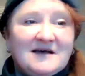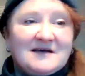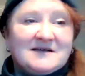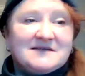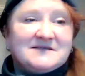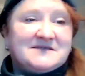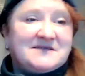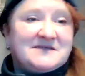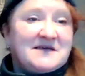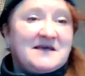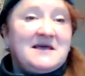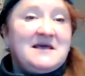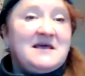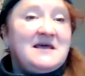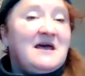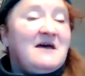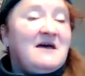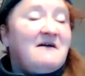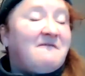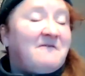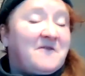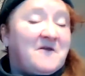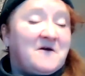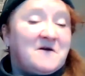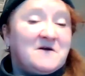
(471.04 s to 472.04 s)
See if
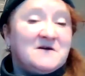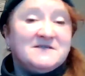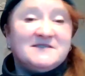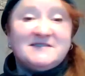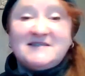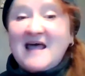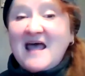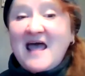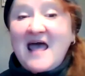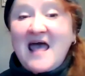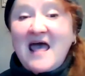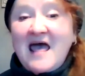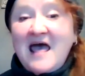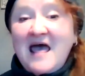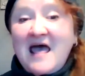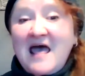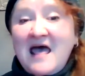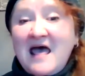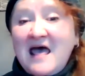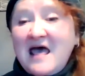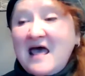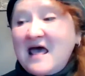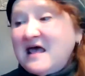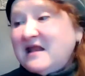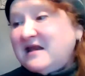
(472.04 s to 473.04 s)
there's
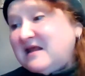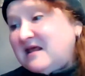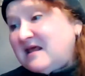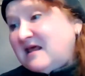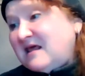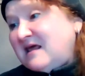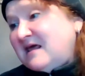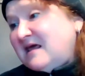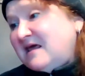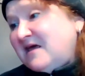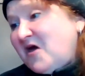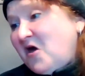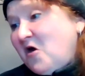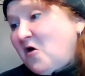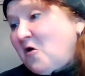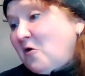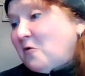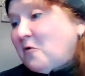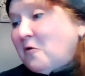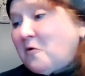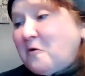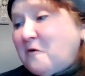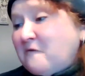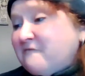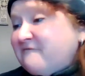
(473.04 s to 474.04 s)
any
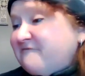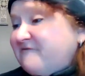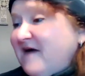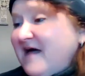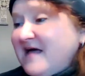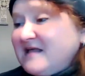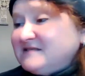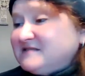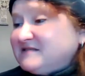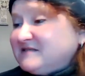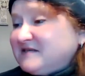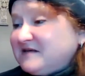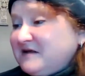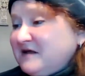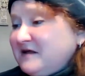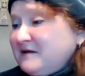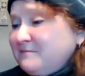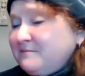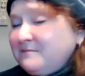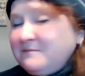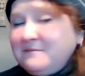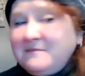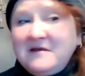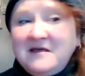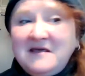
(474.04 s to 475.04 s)
offense
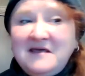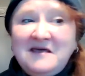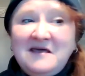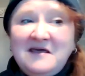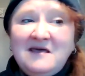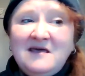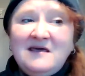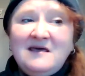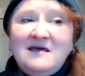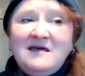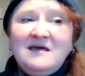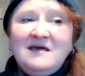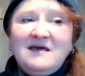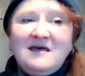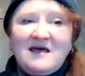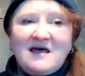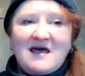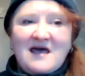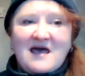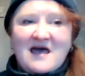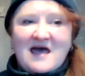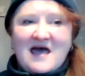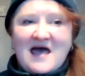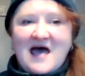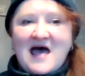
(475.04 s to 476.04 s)
in me,
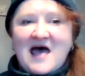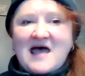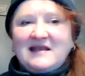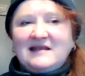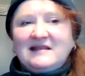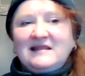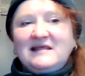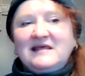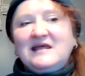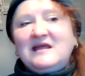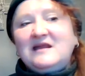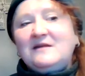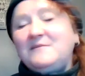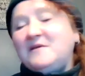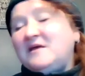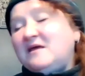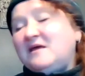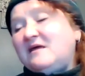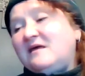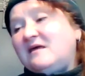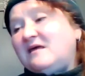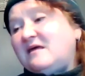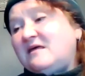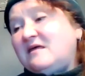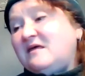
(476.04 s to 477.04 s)
and lead
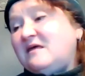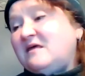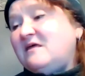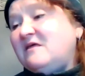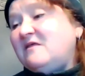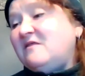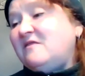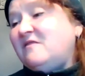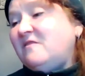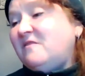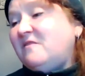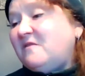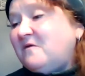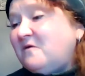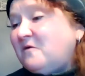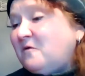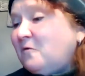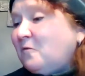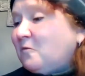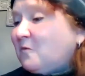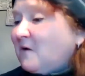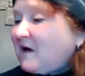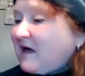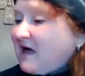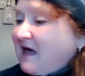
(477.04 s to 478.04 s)
me in
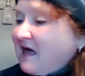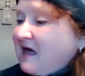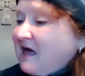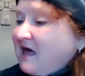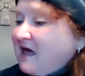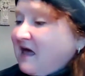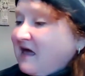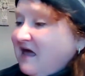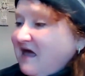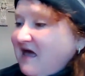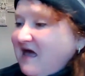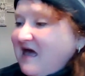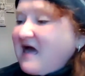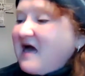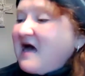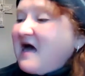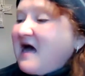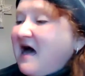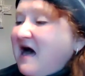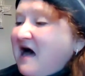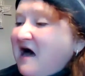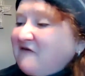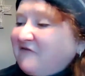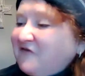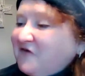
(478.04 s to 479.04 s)
the way
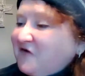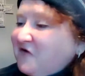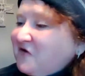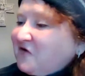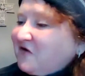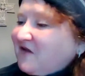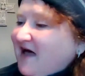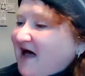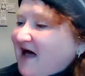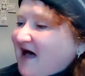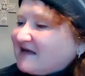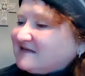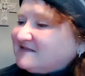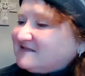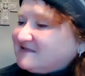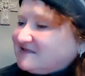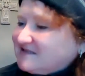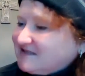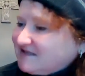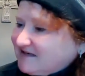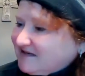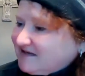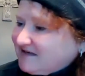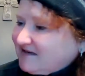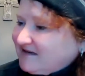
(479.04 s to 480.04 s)

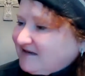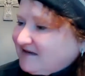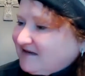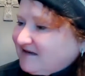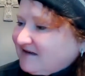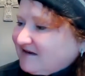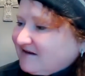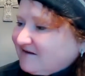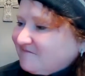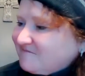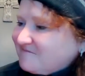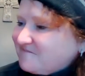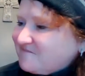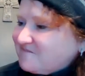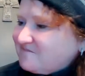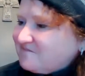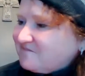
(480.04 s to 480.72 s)
everlasting.